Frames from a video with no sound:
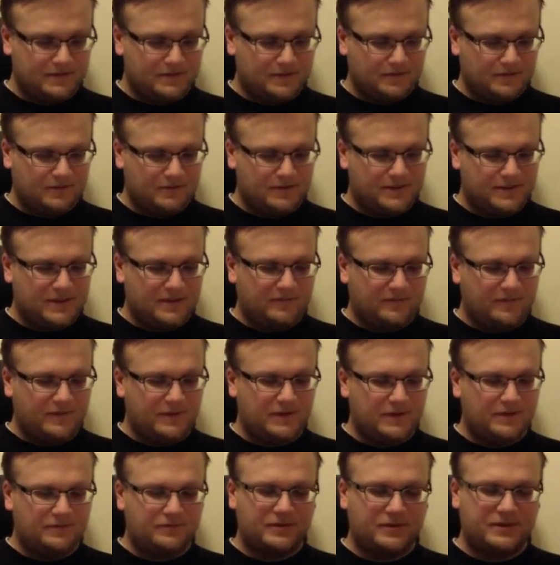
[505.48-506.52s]
So it's
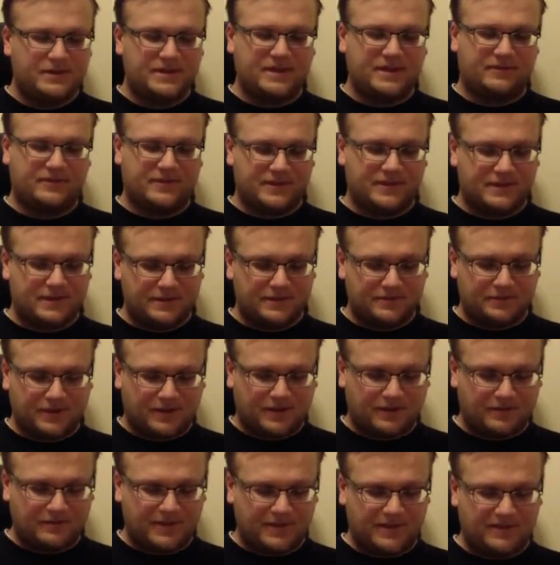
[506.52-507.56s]
definitely definitely
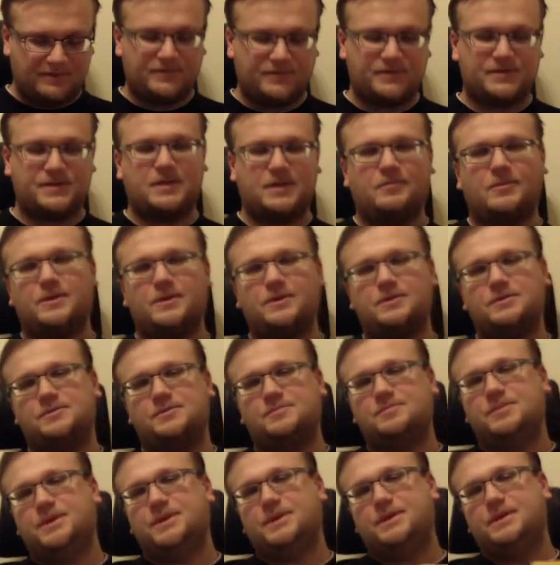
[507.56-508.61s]
recommended for someone
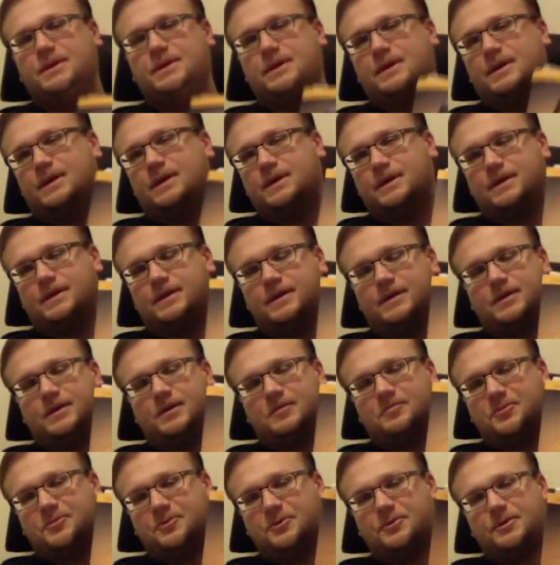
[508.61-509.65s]
who's been
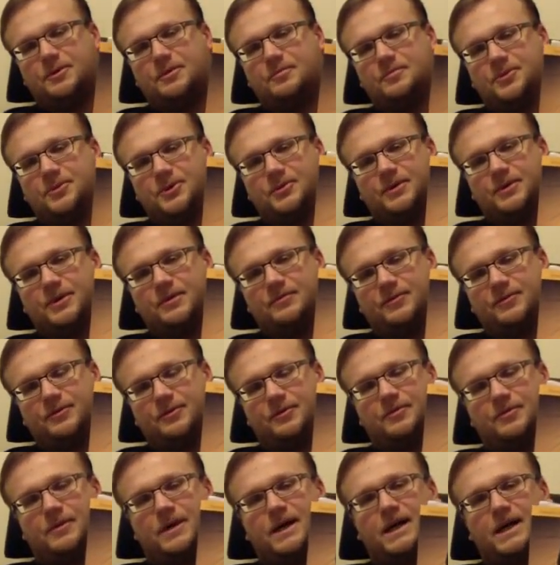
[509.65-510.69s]
uh, brew brewing
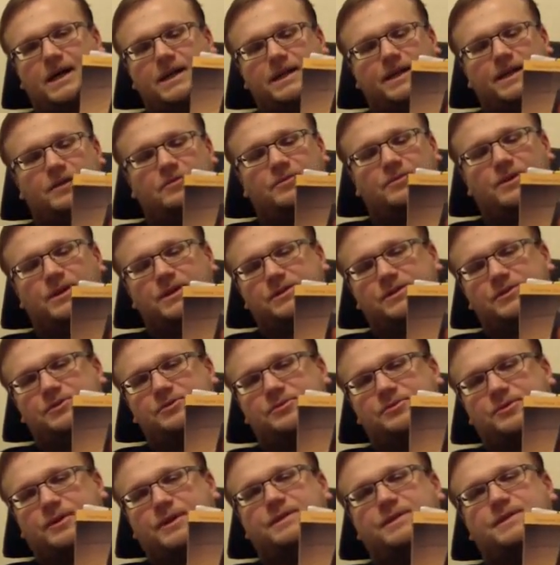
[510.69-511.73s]
for a while and wants
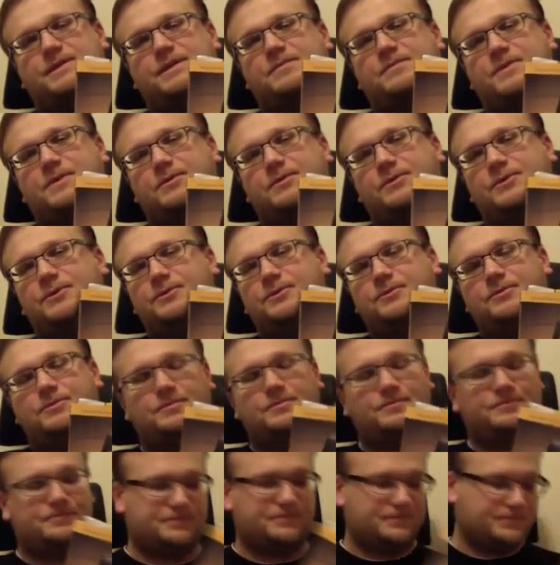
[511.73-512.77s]
to try something
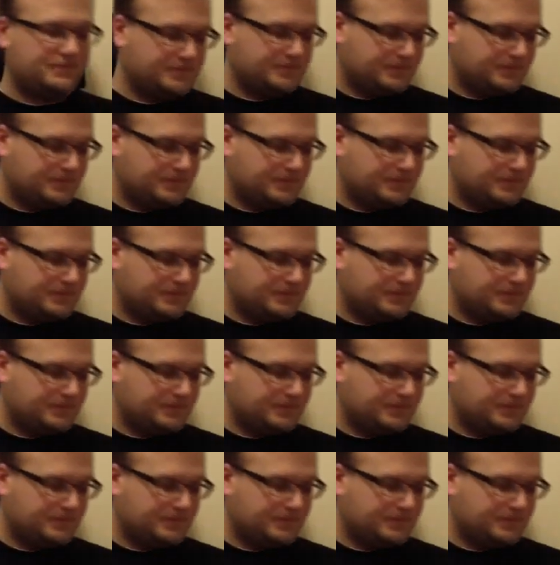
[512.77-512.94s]
new.